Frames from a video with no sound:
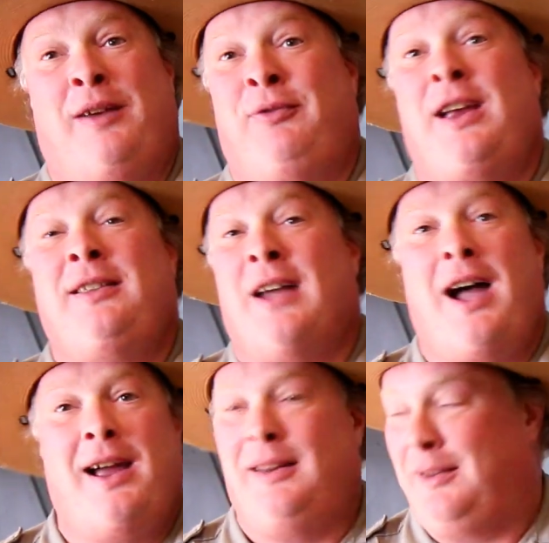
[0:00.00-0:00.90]
if they
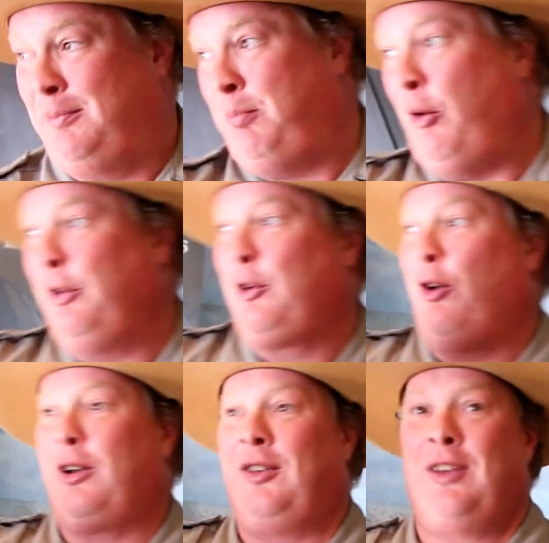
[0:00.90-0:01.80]
died, pull the
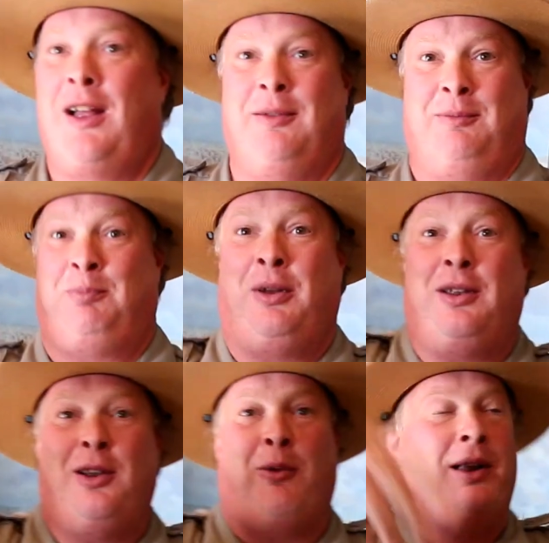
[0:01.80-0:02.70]
carcass out, put a
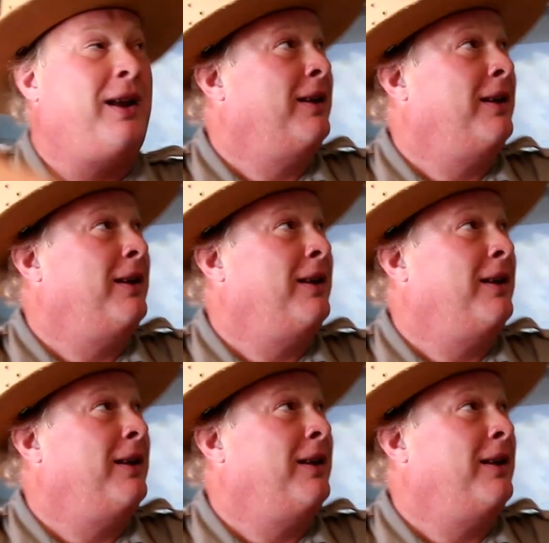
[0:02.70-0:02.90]
new one in.